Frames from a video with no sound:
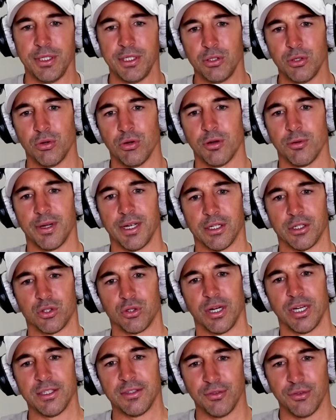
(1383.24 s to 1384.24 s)
talk about
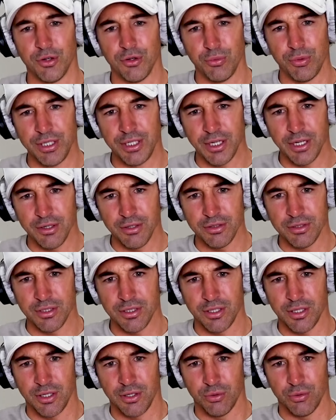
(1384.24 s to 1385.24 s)
transfer windows
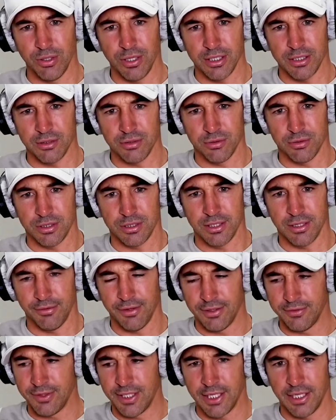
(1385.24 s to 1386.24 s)
and all that sort of stuff,
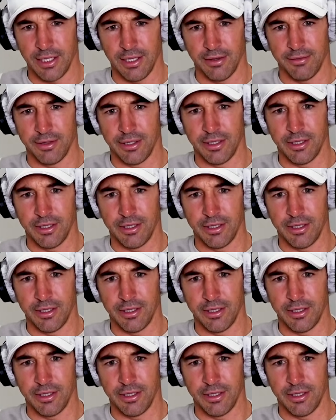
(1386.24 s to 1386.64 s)
haven't there, Levy?